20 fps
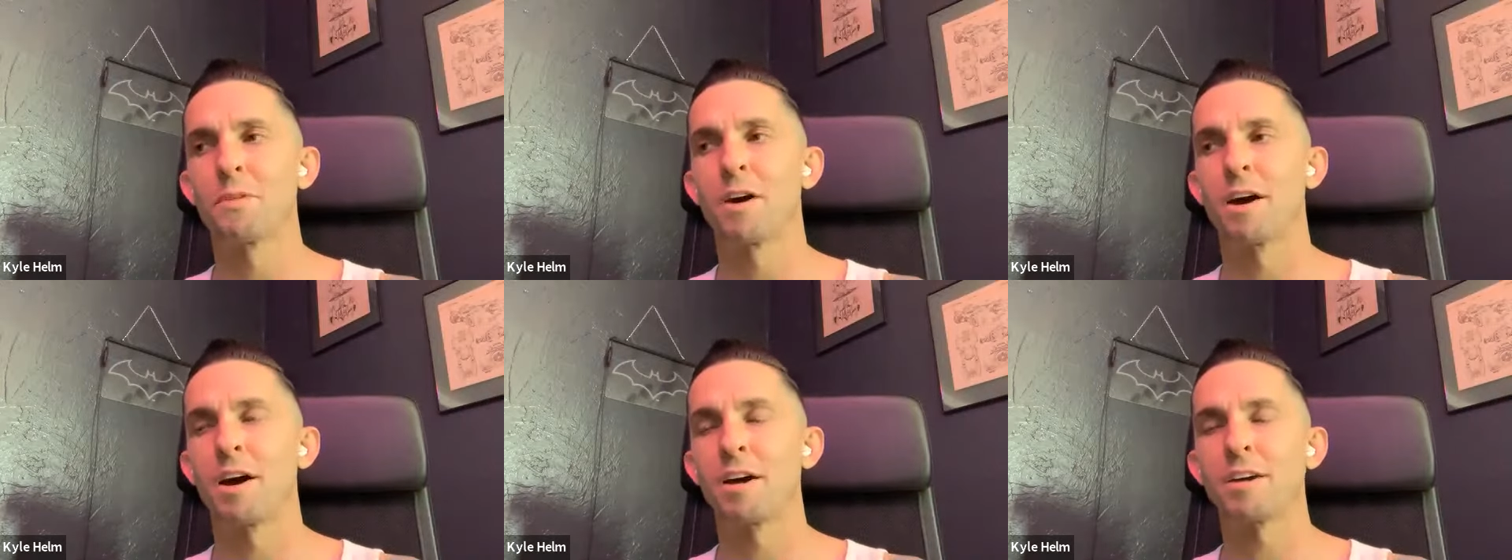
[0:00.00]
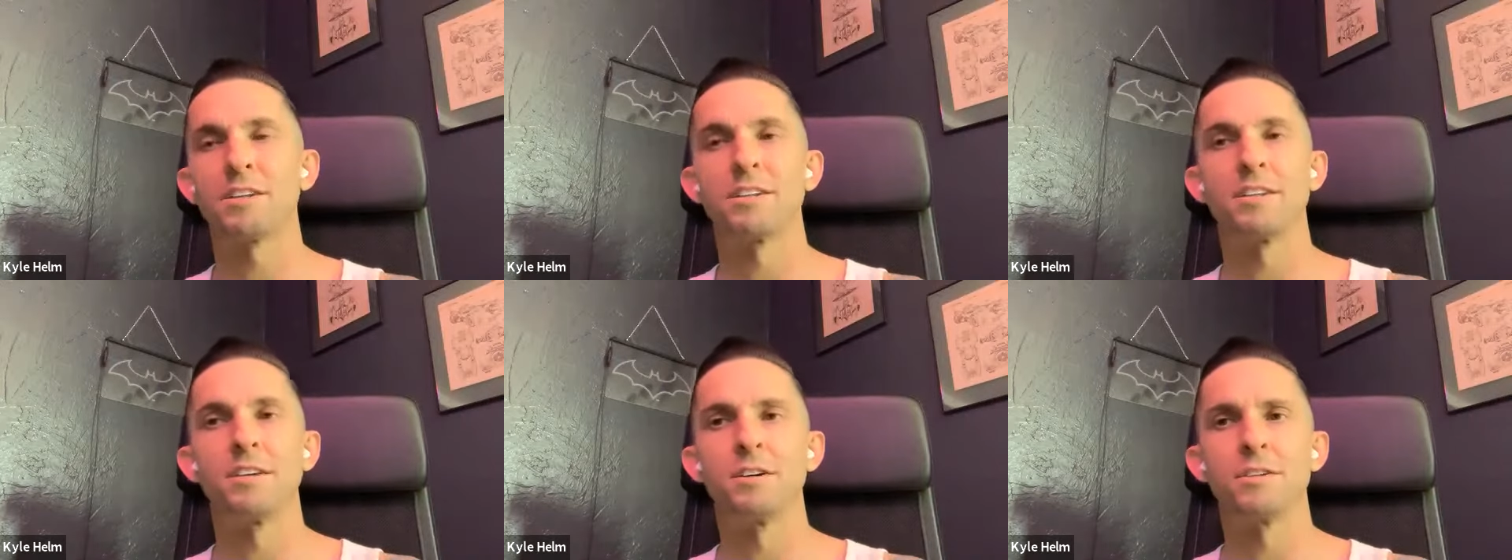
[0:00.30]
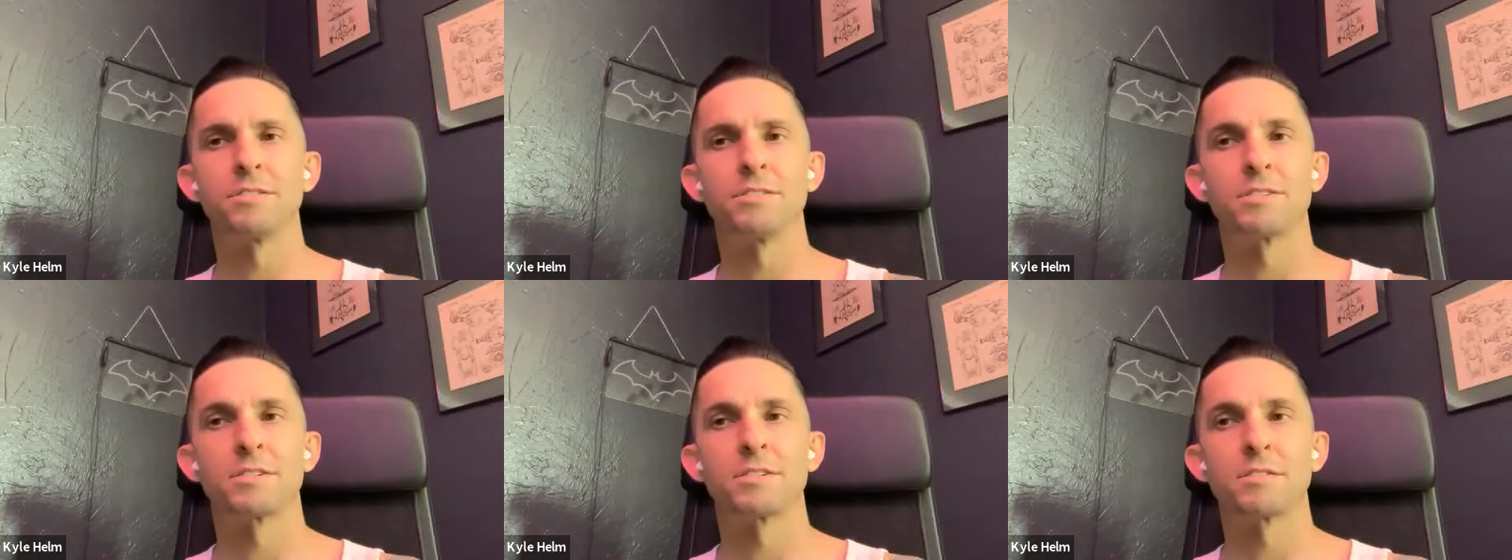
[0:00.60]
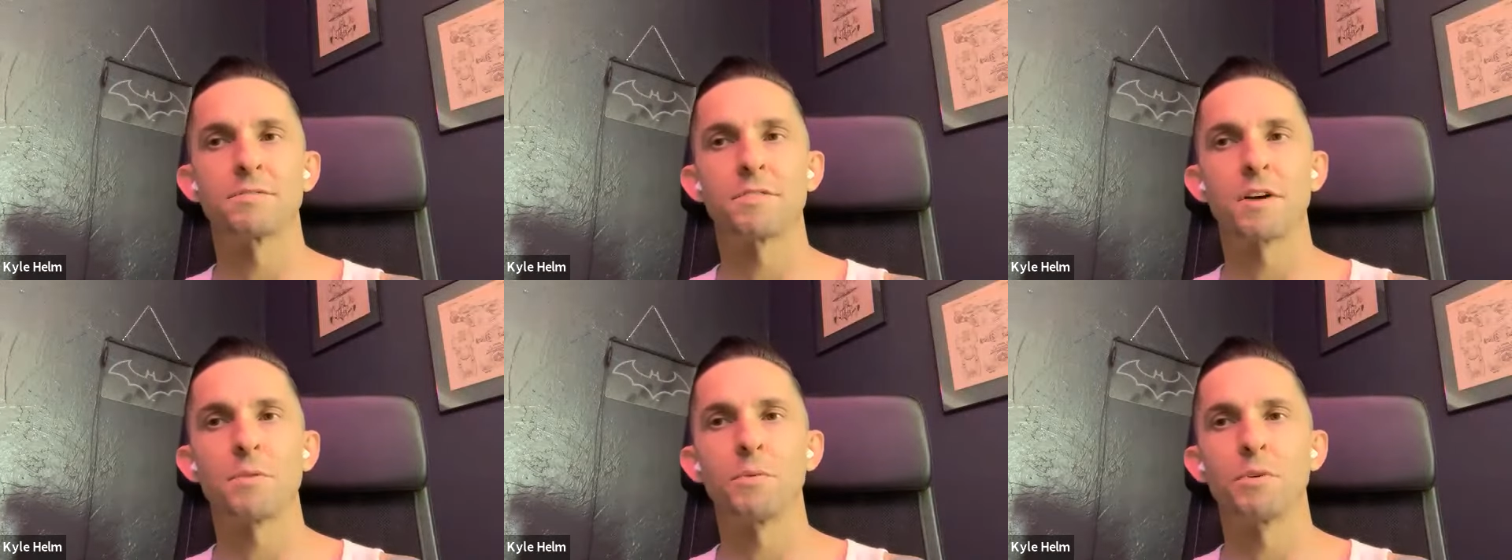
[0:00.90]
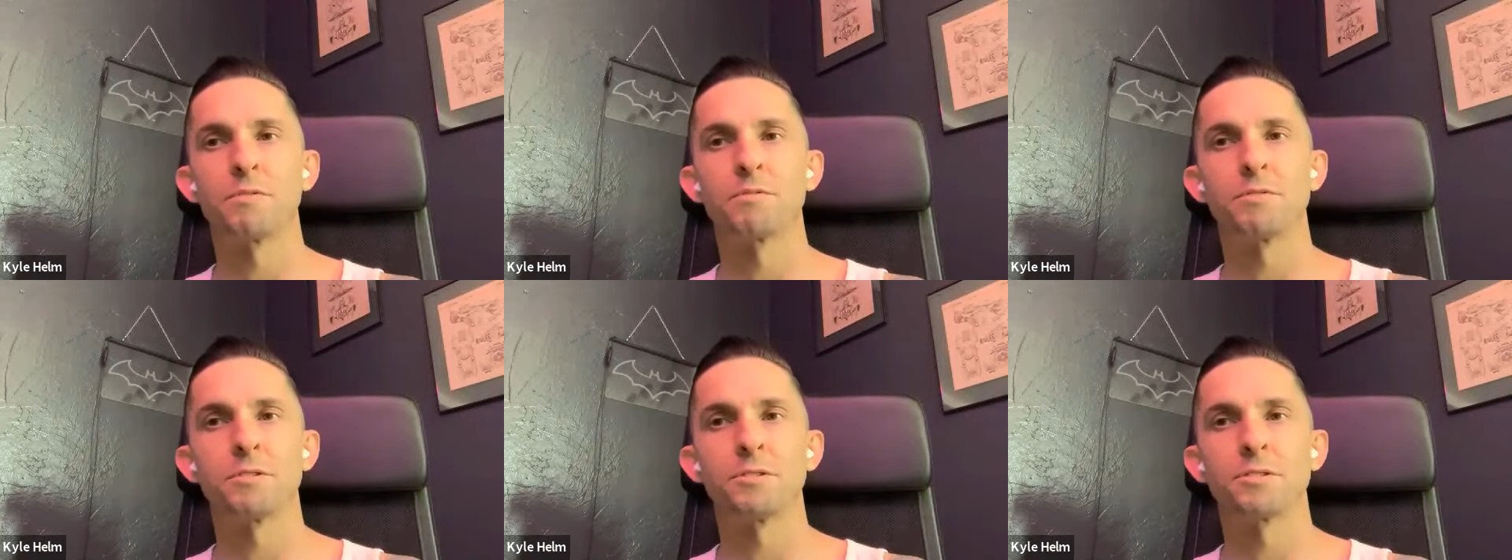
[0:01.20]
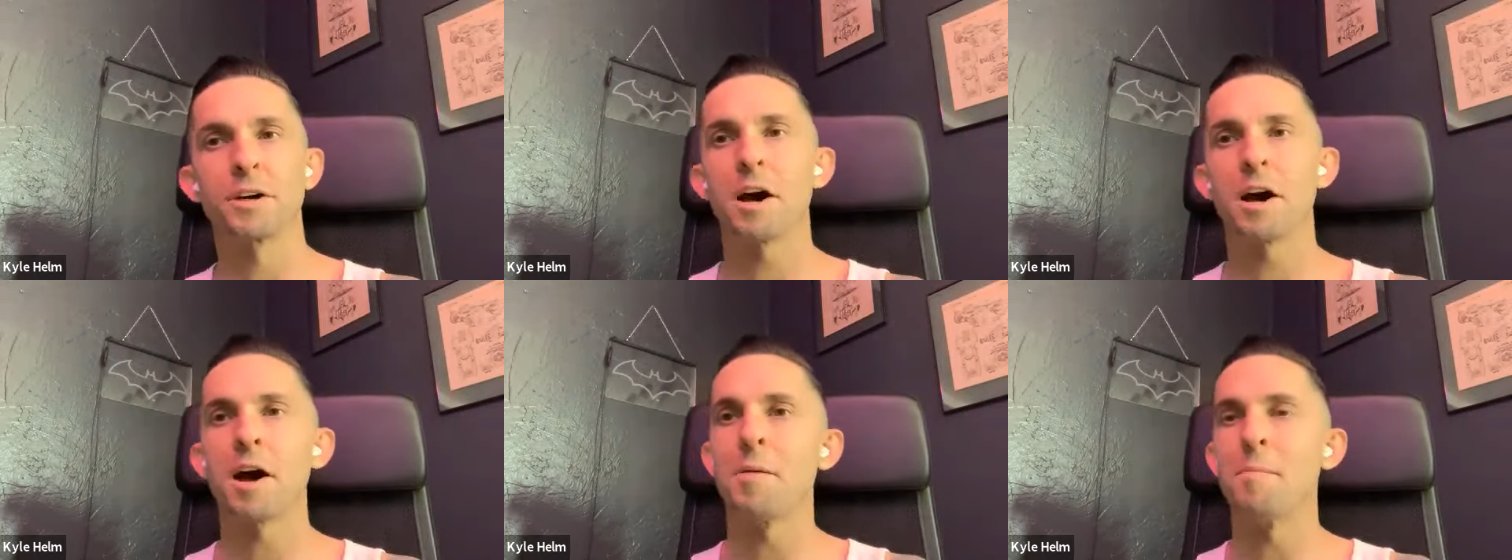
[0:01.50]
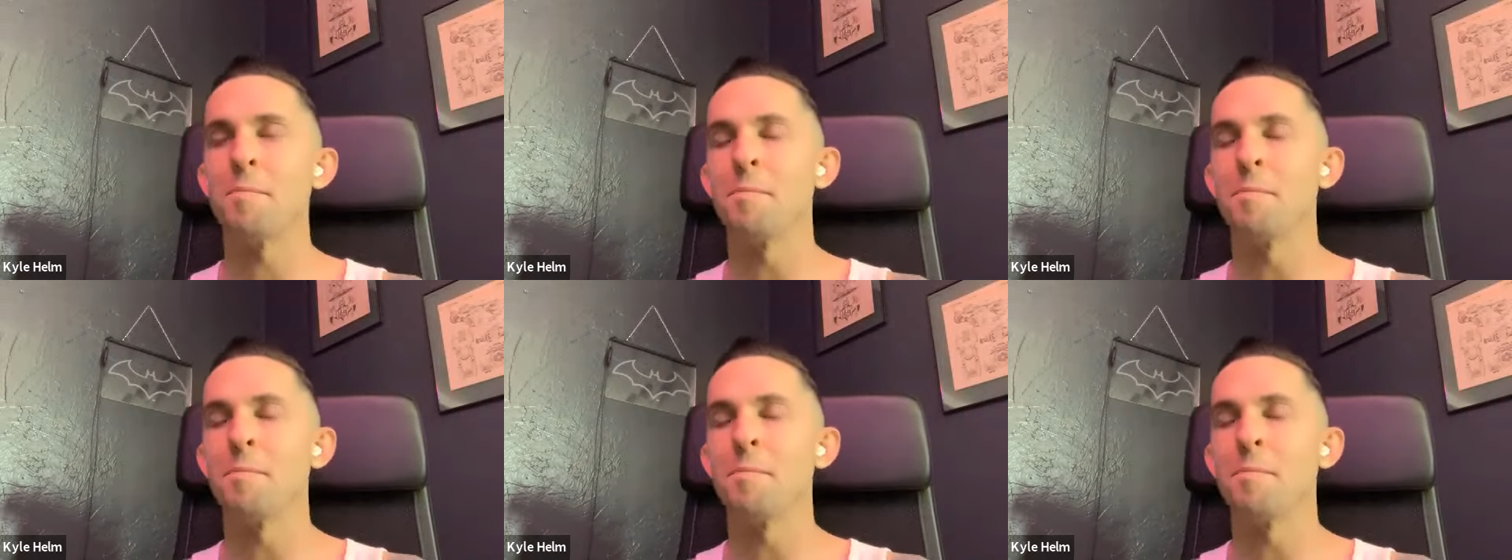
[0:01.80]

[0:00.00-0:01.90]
I could kill this if I went full time.